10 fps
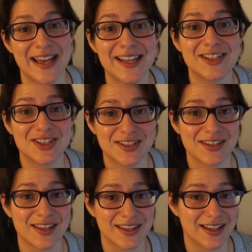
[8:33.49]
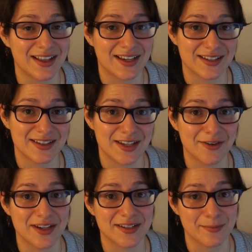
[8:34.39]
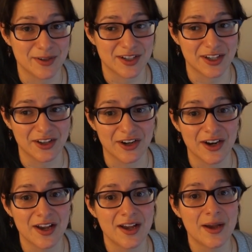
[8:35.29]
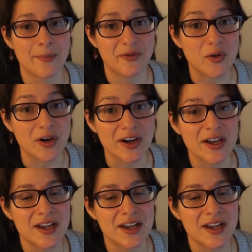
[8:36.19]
And she's done the Atlantic City race in particular before.